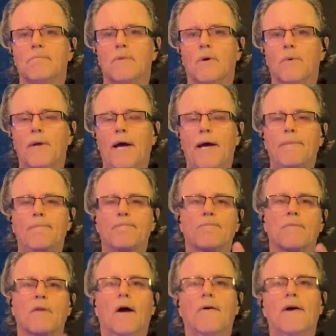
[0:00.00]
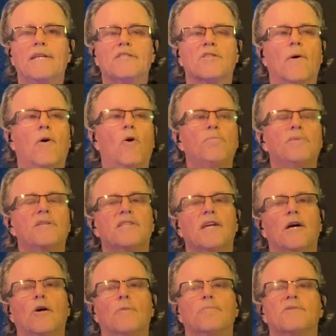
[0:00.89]
Okay? All right, so I hope this
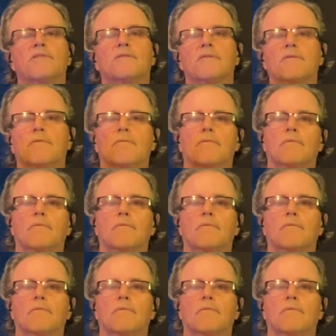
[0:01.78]
helps.